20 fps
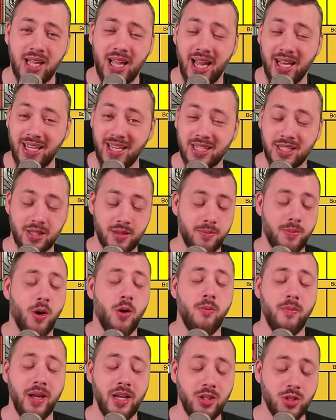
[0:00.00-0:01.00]
And yes, the
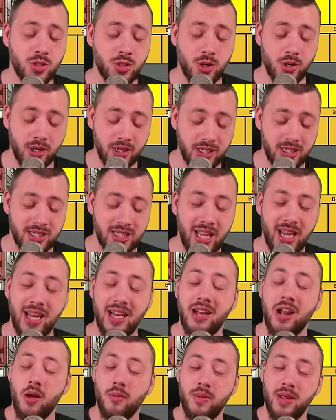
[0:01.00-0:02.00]
Bone Mages are
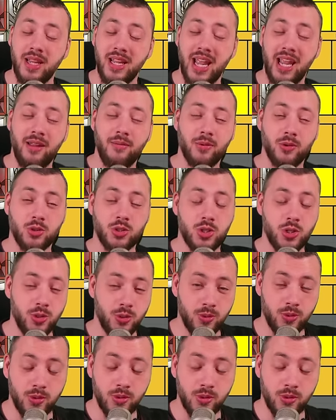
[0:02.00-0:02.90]
insane, being able to